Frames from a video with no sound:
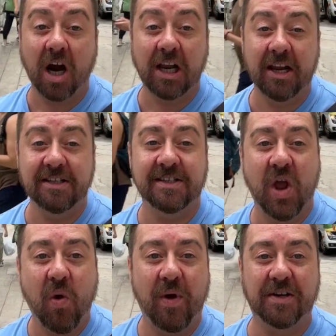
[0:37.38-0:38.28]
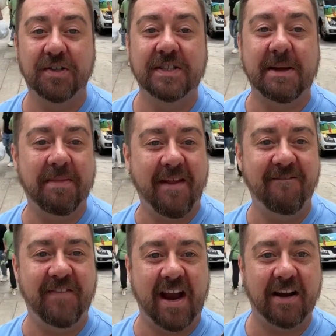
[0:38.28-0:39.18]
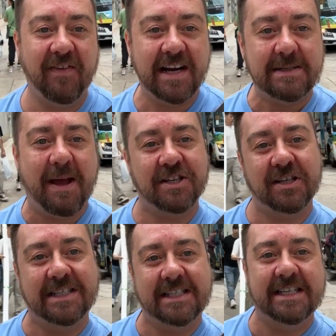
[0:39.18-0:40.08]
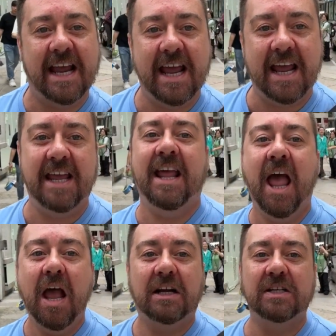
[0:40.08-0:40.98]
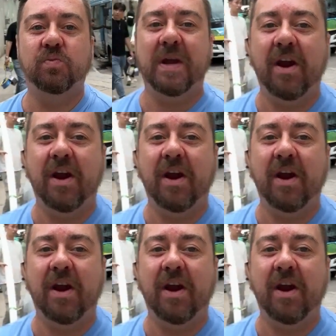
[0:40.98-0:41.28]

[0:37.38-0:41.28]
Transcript: Darlings, we're doing something very, very special today because